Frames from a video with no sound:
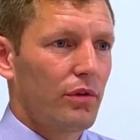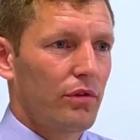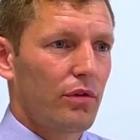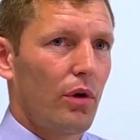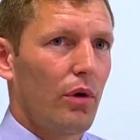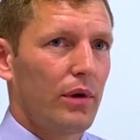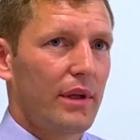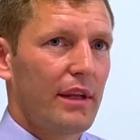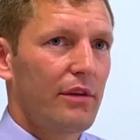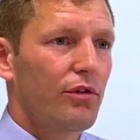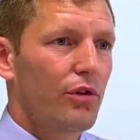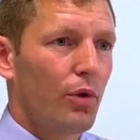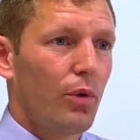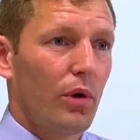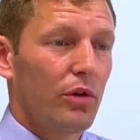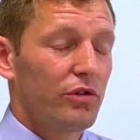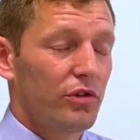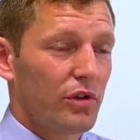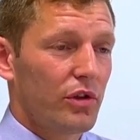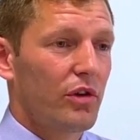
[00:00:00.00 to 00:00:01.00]
So
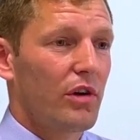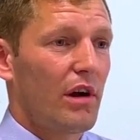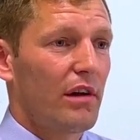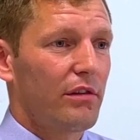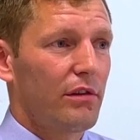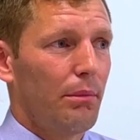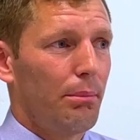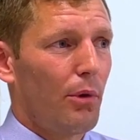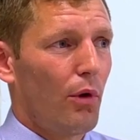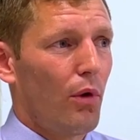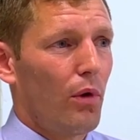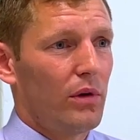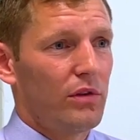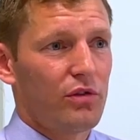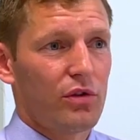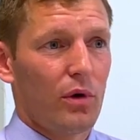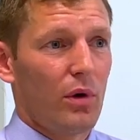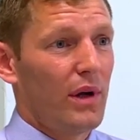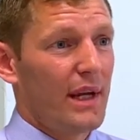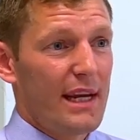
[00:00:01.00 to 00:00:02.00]
there's 200 across the
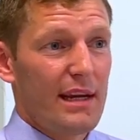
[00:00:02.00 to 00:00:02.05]
board.